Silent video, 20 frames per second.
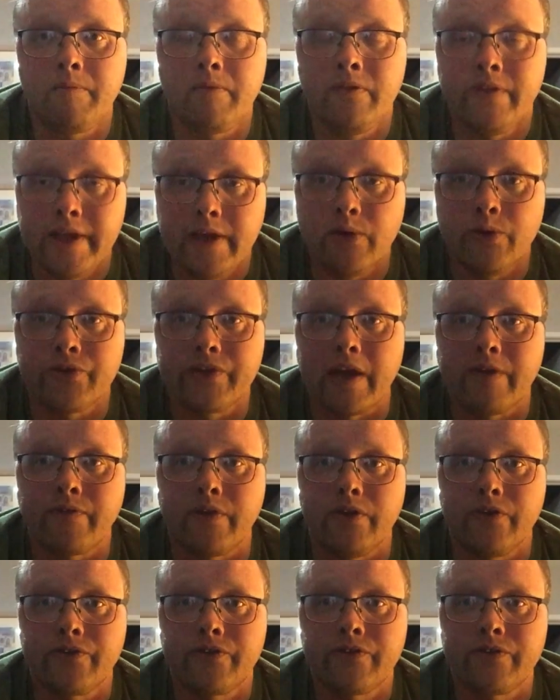Neil's
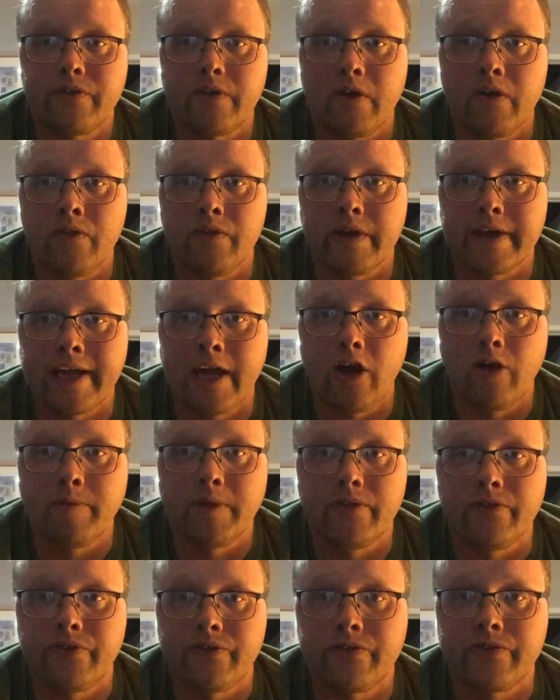efforts on the
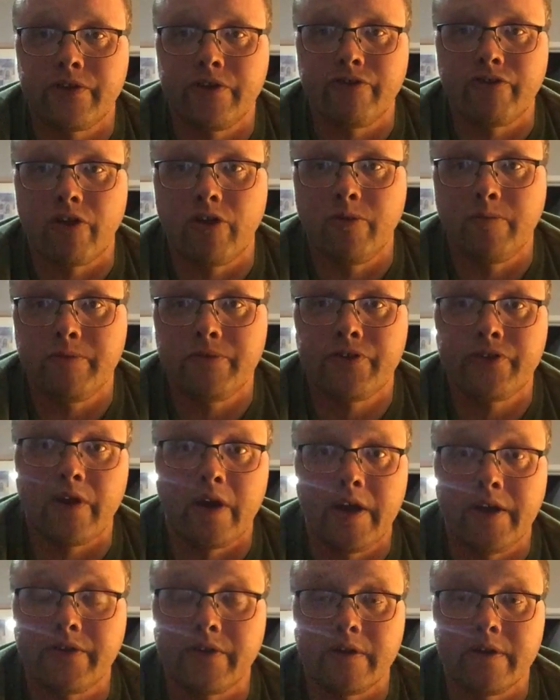Kallmann syndrome
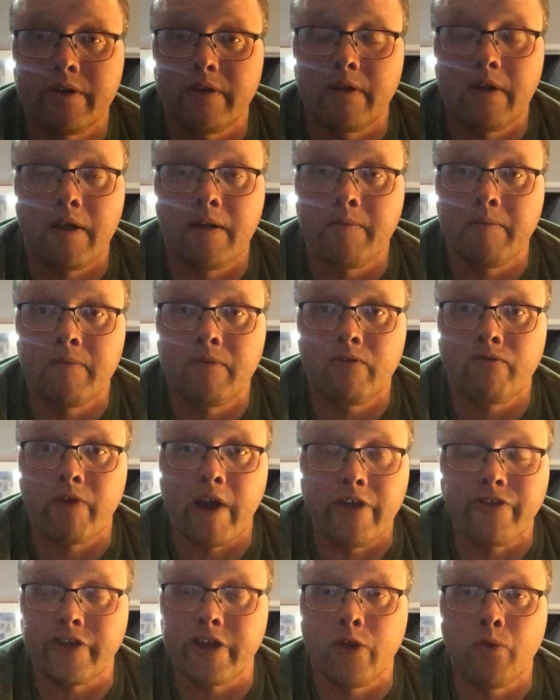site and
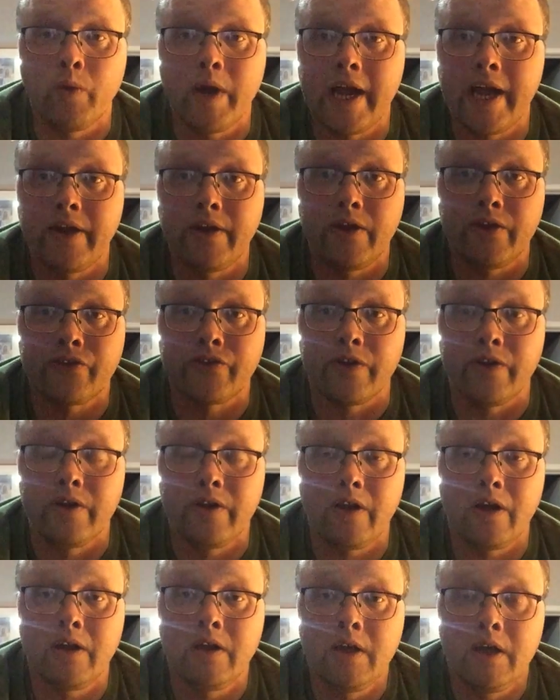raising awareness
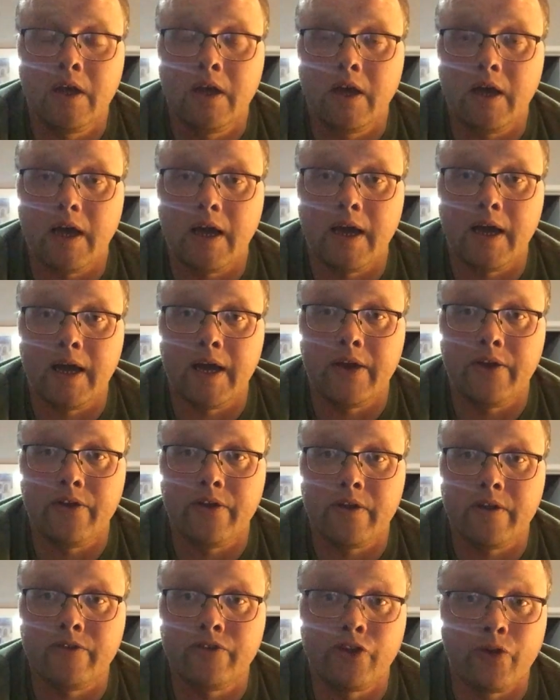and
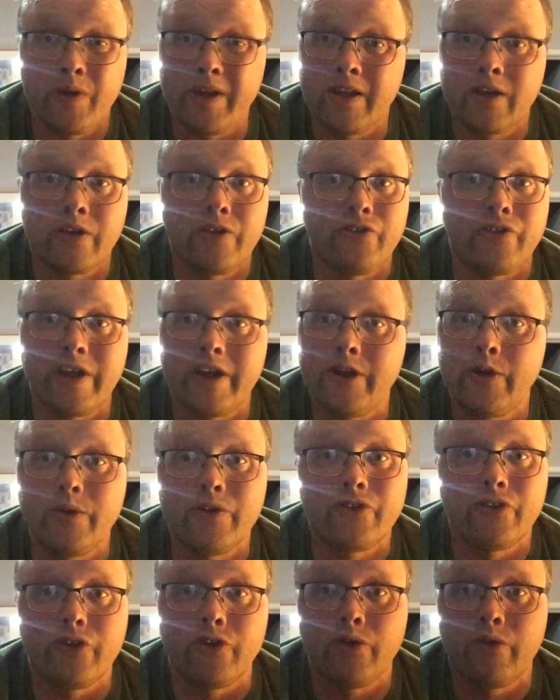and
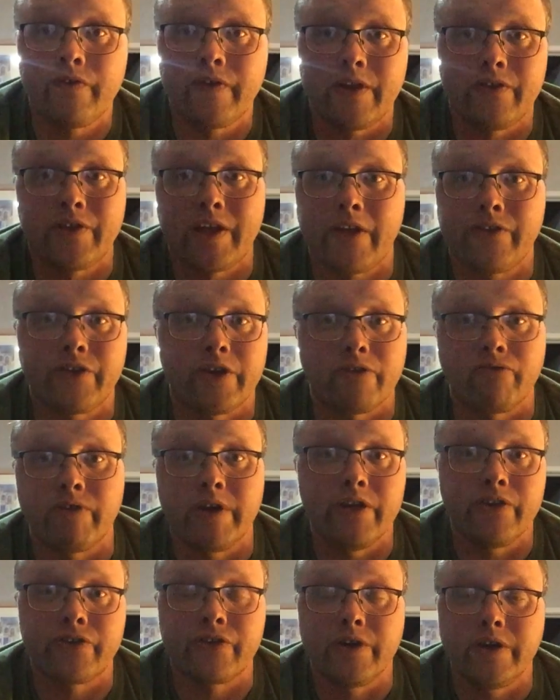continuing to do fantastic
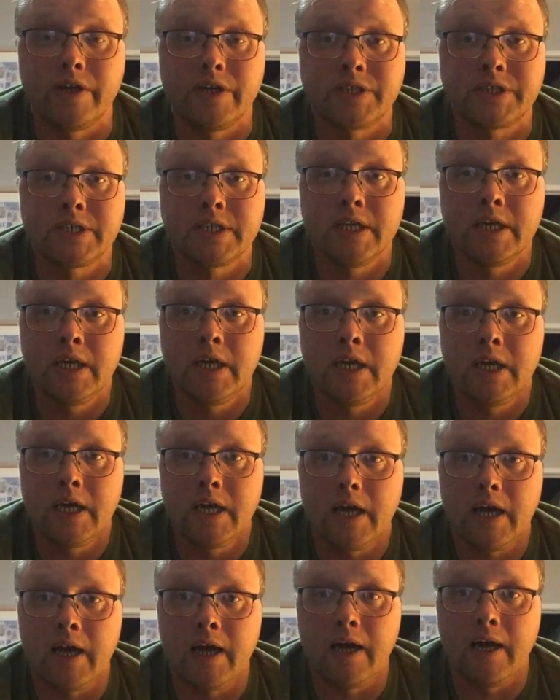research
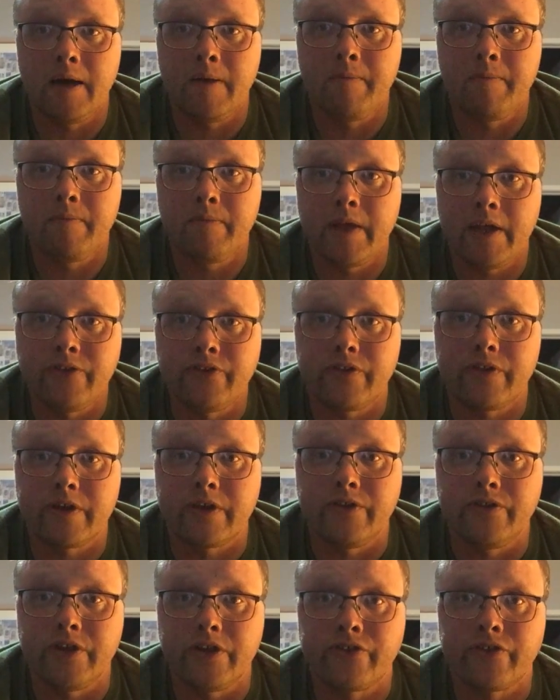into the
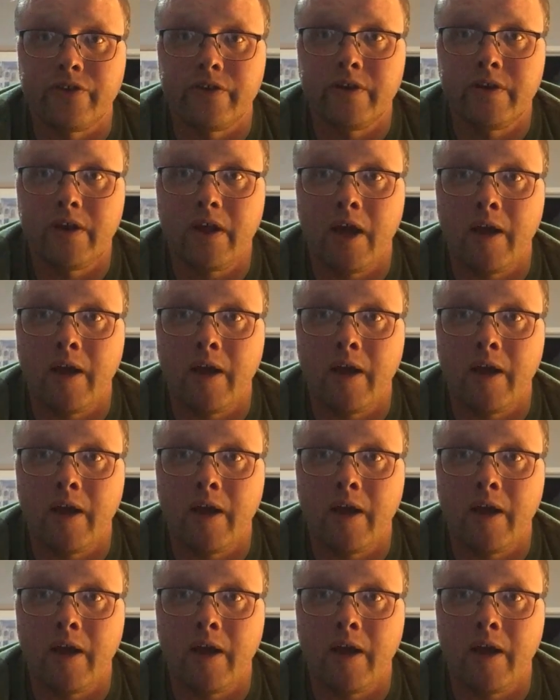condition.